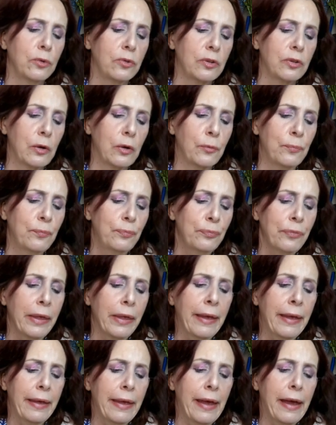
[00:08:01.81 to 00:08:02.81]
So
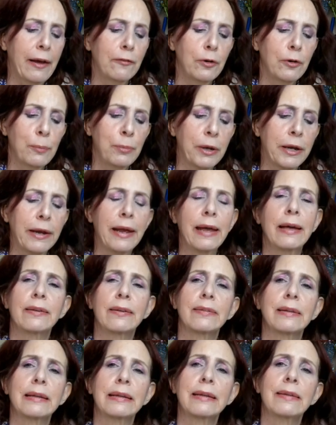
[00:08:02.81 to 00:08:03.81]
everybody
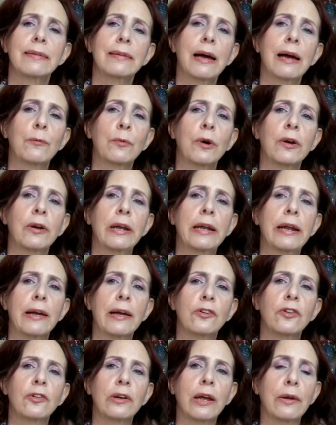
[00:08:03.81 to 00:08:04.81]
else is not wearing
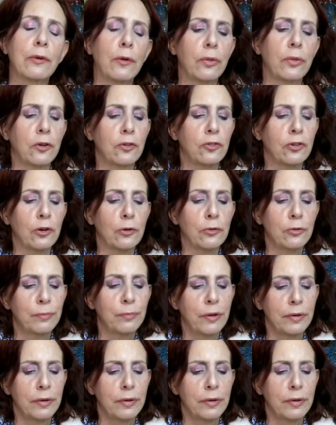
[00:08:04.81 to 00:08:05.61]
eyeshadow this year.